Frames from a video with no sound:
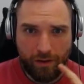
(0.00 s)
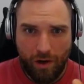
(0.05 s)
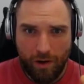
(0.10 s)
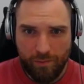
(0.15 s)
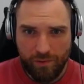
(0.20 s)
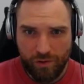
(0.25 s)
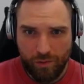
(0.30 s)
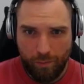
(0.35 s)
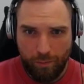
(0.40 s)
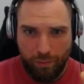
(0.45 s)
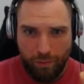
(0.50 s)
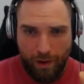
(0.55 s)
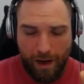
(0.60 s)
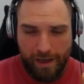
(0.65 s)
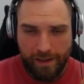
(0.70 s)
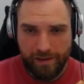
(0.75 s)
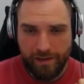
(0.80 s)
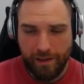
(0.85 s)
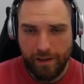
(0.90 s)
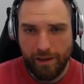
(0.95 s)
comes to
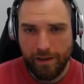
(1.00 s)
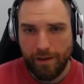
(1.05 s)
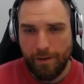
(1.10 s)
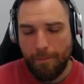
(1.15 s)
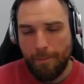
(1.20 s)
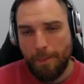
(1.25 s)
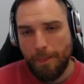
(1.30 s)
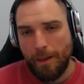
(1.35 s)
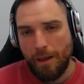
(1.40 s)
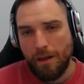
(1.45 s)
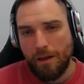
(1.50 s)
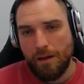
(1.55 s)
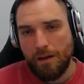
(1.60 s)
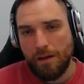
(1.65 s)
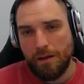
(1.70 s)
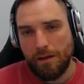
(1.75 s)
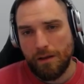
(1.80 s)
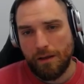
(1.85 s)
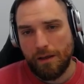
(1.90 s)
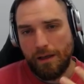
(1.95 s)
pricing,
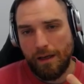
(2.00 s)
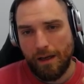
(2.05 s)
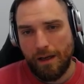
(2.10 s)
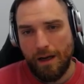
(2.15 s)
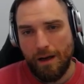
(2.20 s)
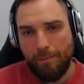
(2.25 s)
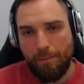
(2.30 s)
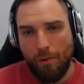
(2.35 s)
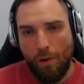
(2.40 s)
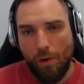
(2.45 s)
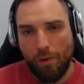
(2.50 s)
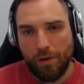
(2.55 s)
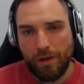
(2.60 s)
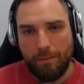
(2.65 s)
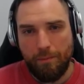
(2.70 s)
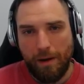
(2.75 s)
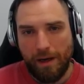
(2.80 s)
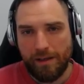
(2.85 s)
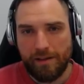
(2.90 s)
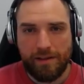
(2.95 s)
ClickUp only
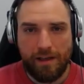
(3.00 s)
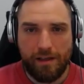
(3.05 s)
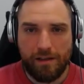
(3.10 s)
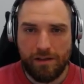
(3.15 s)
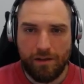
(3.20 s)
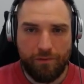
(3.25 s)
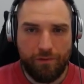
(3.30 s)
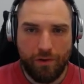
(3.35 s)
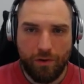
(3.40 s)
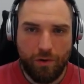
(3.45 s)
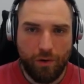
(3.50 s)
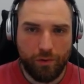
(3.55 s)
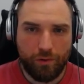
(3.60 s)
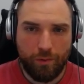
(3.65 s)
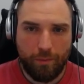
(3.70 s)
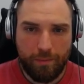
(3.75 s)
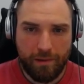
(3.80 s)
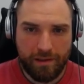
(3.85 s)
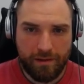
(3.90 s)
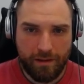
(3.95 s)
makes sense if you go
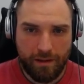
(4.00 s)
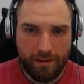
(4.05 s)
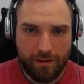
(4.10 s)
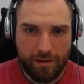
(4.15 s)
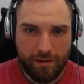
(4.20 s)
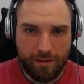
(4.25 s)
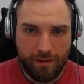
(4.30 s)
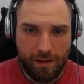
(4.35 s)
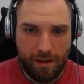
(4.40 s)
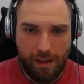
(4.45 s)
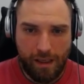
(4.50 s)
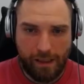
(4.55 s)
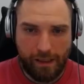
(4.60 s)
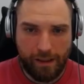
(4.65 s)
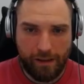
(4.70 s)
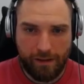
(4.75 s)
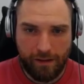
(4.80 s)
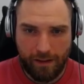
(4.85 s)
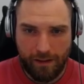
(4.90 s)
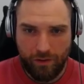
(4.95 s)
to business. I
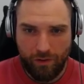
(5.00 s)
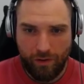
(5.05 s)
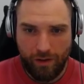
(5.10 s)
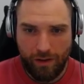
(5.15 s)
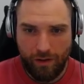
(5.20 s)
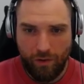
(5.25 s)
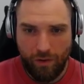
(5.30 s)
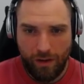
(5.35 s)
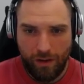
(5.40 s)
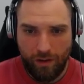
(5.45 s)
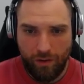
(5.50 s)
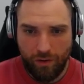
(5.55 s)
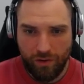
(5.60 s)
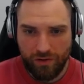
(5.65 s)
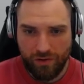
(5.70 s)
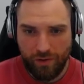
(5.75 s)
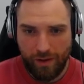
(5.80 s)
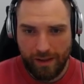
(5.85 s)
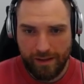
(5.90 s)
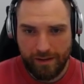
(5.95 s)
can tell you
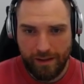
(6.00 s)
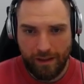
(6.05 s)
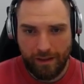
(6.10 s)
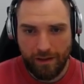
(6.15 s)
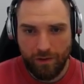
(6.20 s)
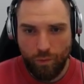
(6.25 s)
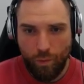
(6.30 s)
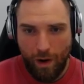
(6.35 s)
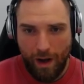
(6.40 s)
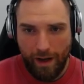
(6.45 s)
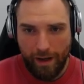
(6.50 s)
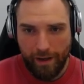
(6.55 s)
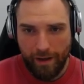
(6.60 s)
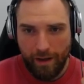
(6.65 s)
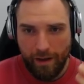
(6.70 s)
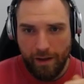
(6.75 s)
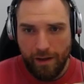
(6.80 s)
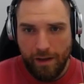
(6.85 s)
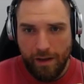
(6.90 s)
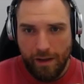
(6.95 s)
also exactly why.
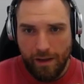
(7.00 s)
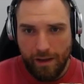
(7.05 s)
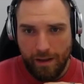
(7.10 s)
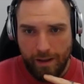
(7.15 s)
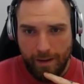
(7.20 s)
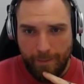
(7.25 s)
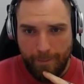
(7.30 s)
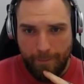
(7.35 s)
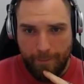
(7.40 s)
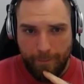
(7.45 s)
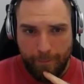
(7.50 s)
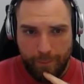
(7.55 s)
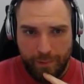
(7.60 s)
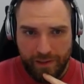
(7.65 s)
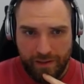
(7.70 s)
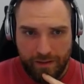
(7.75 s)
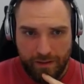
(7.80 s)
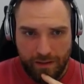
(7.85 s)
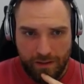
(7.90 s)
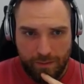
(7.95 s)

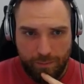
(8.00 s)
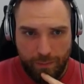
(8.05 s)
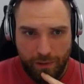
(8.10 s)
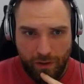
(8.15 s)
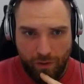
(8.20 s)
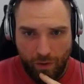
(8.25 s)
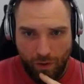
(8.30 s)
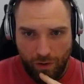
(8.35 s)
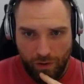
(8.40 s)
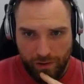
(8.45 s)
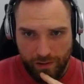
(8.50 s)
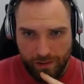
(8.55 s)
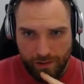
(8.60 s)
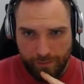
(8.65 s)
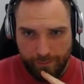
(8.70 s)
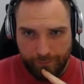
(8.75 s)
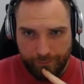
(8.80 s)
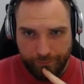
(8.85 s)
Business, because